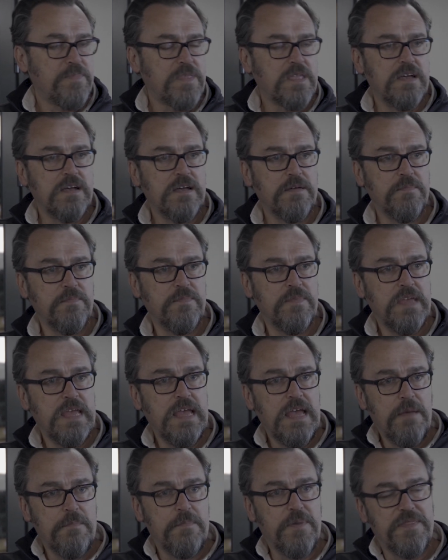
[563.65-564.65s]

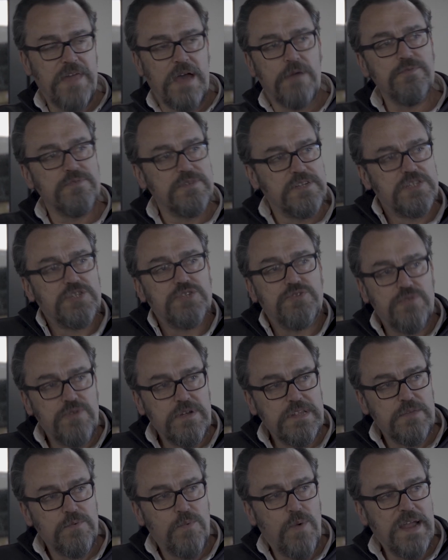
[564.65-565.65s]
but that would
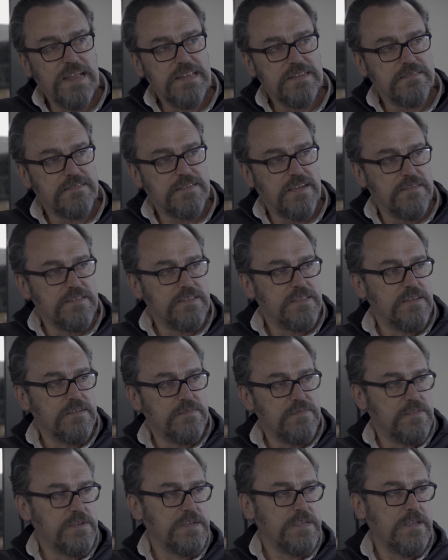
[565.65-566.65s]
destroy the weight, the
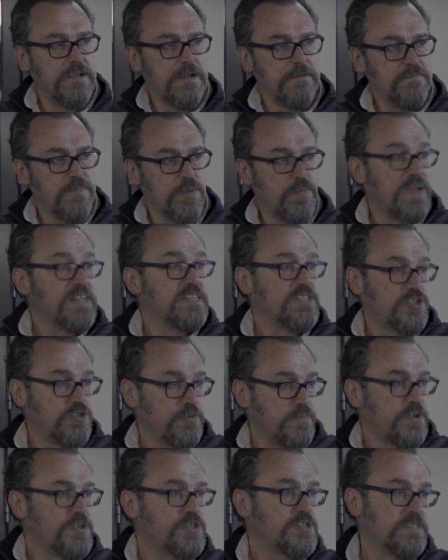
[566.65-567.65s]
weight
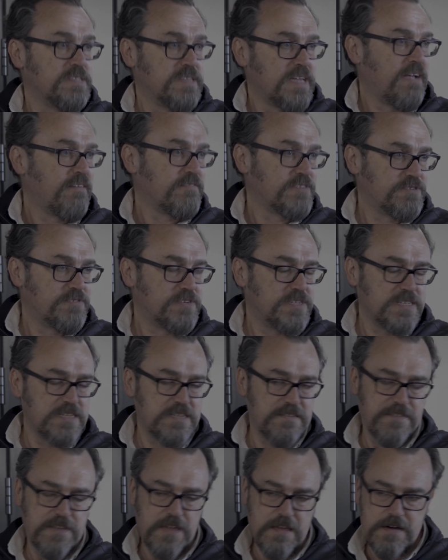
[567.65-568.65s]
distribution and the characteristics
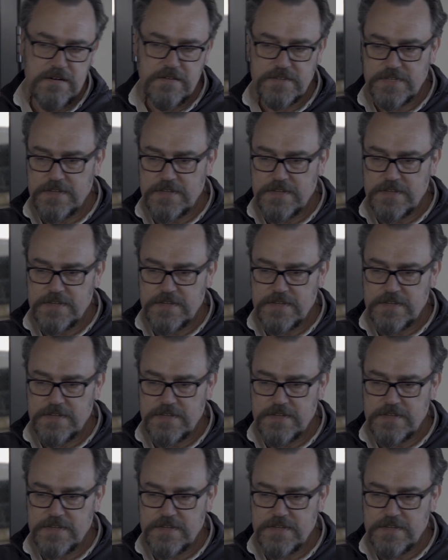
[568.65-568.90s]
of the car.